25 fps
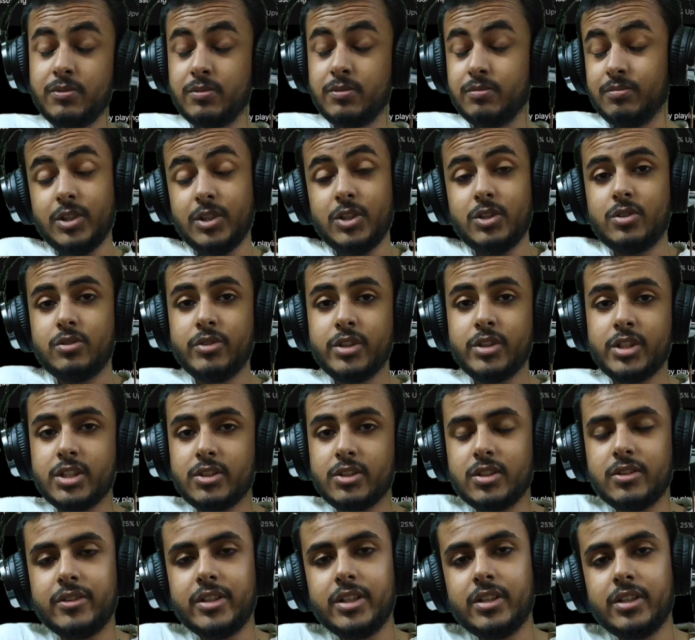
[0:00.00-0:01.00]

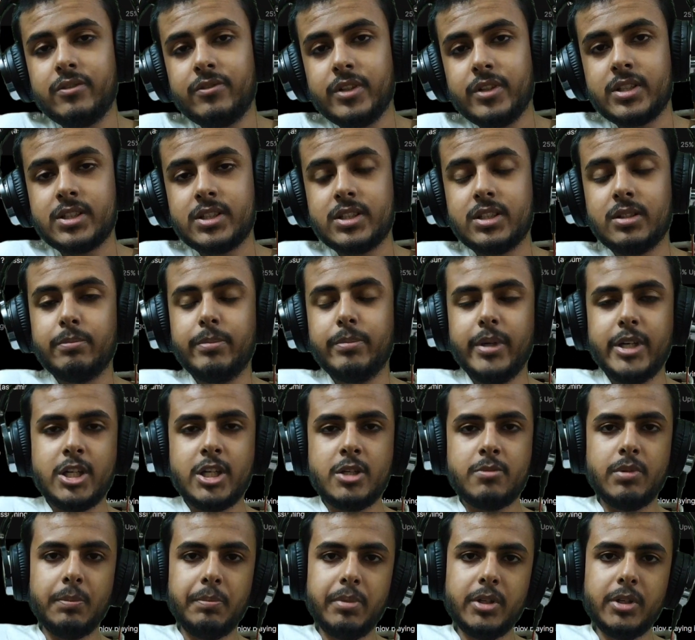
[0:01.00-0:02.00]
whichever one fits the
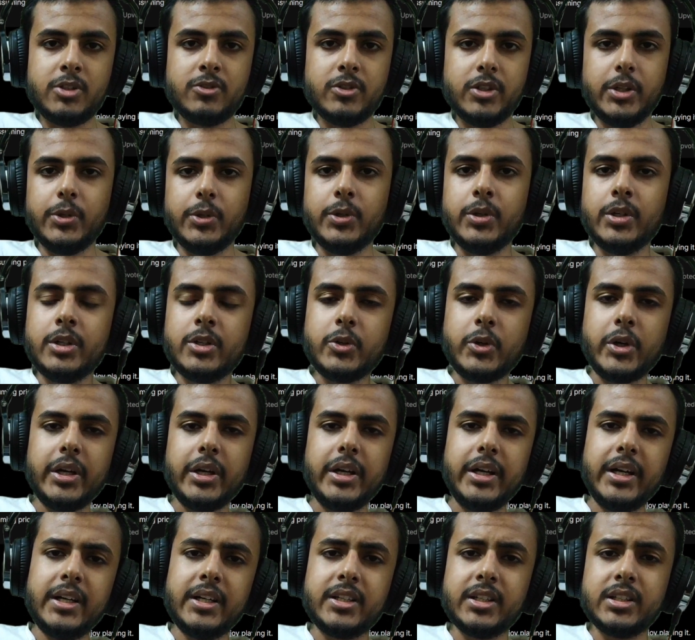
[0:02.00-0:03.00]
best purpose for you. You can
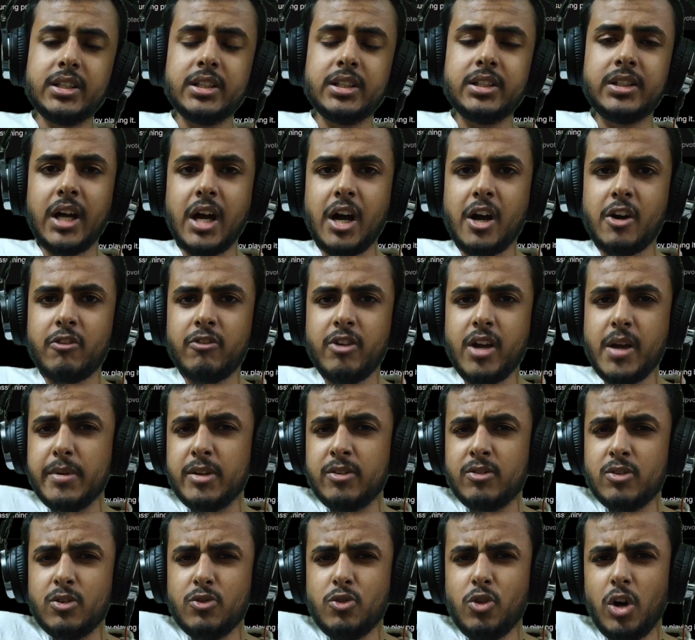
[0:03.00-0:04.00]
enter the dark web
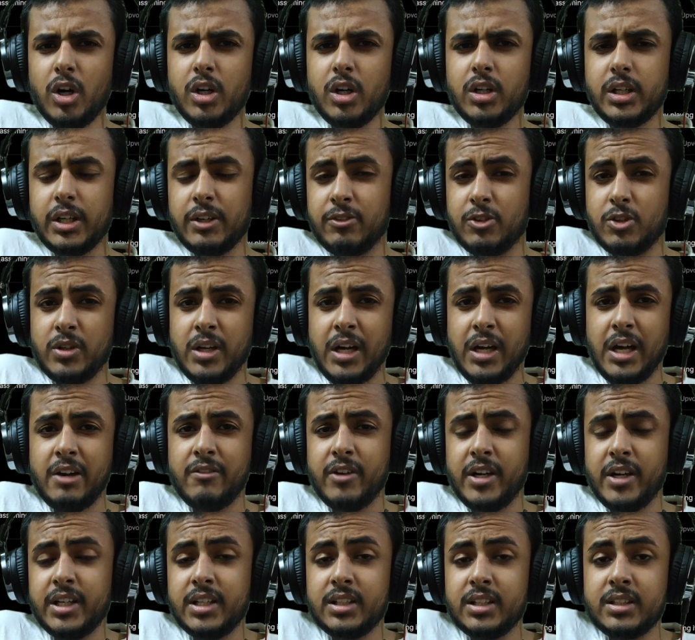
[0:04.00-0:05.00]
if you want, if you have
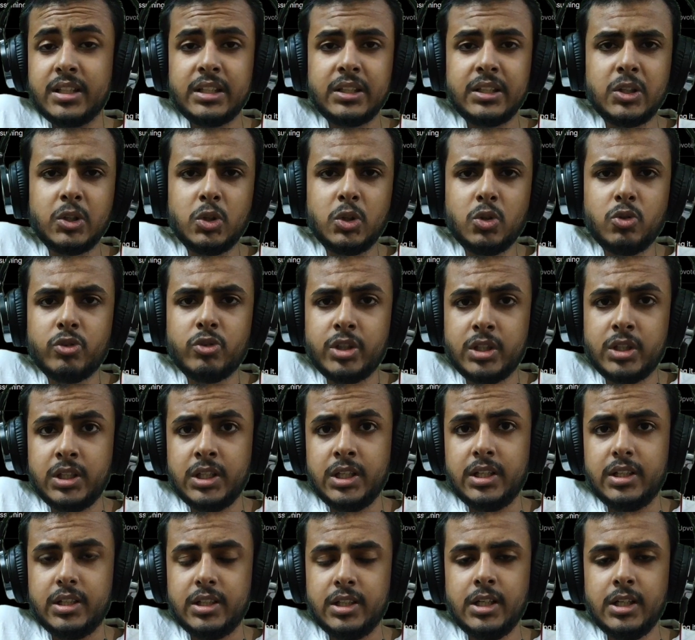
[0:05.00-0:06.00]
anything to do with
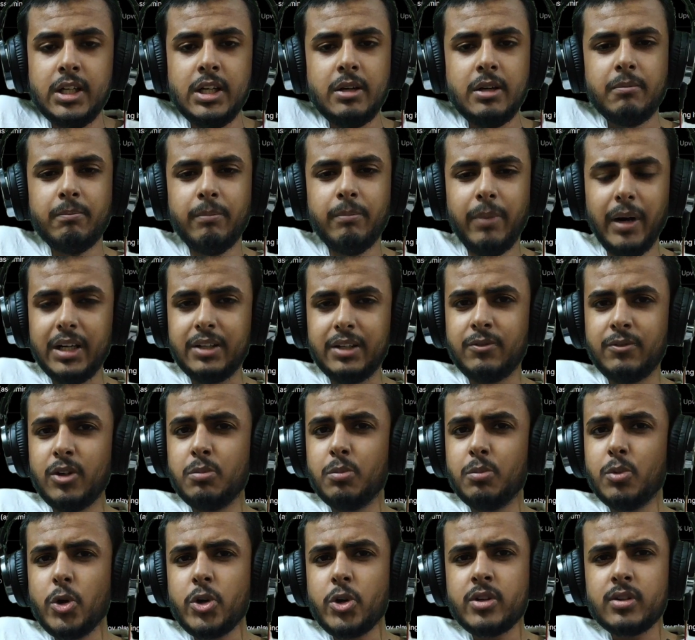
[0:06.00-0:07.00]
it. But for
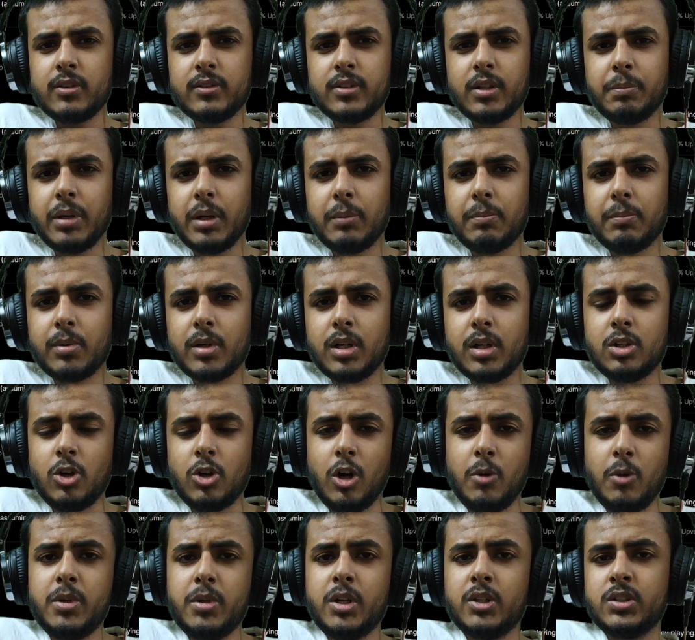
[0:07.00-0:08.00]
most of the people,
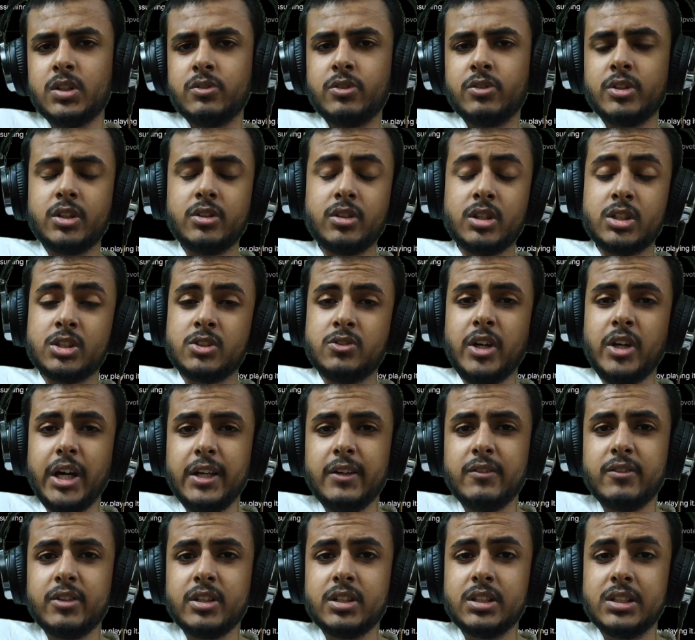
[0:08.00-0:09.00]
Tor browser works
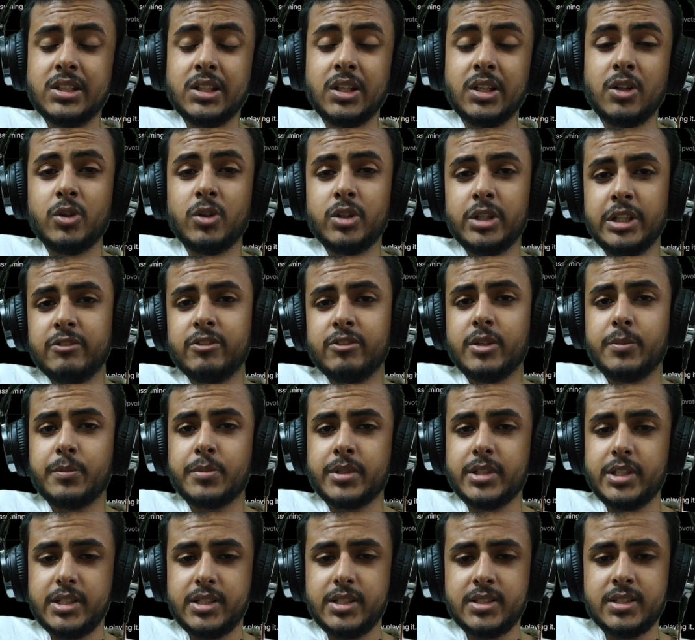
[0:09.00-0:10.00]
fine with the onion
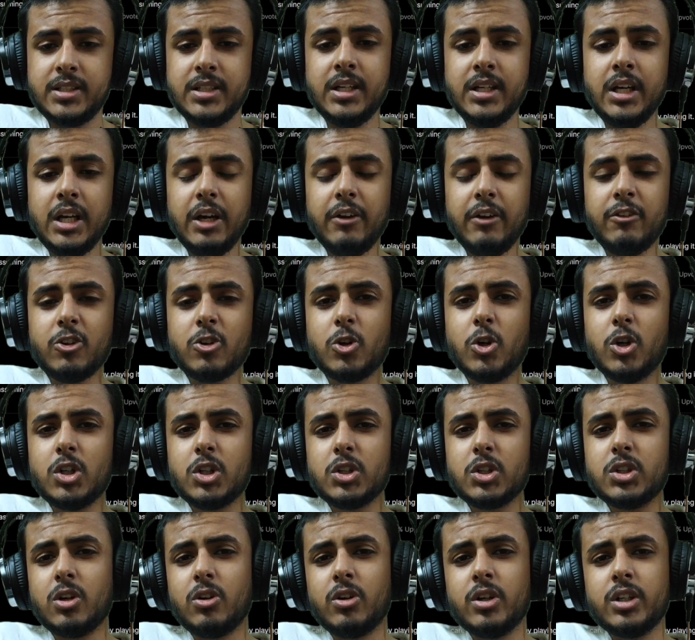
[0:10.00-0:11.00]
websites. If you go
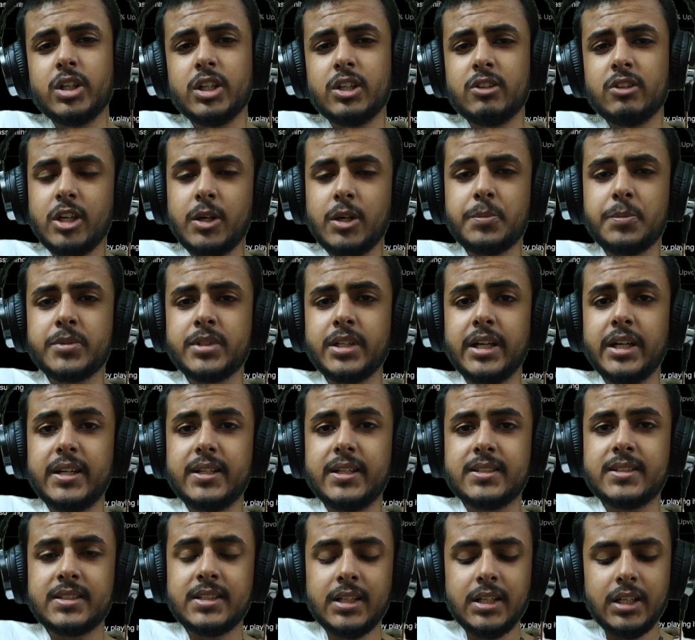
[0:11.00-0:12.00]
to the onion
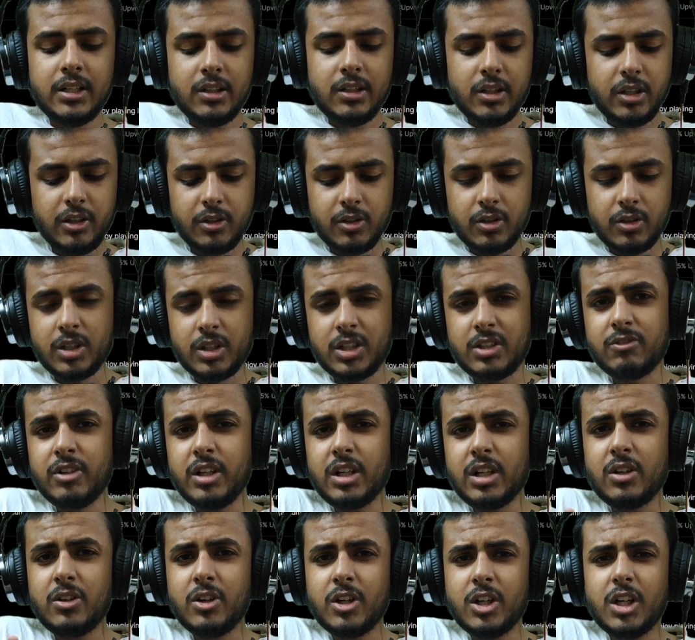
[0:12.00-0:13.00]
websites, it
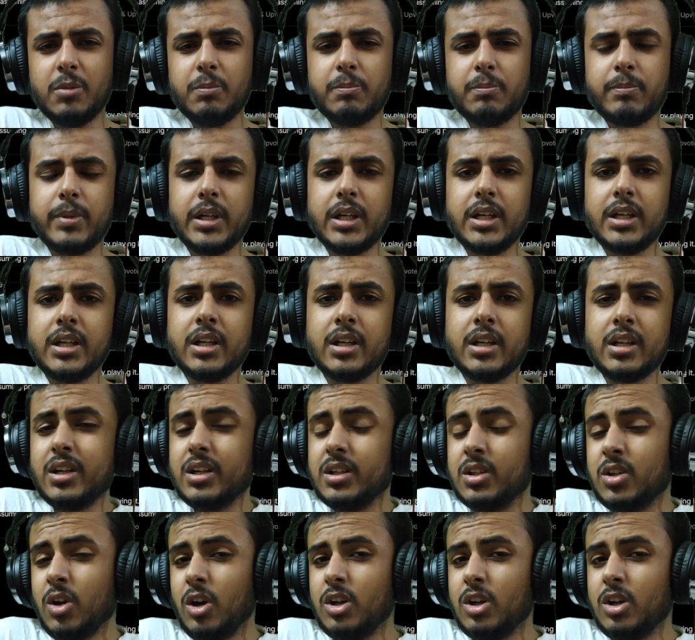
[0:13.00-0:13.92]
will gonna be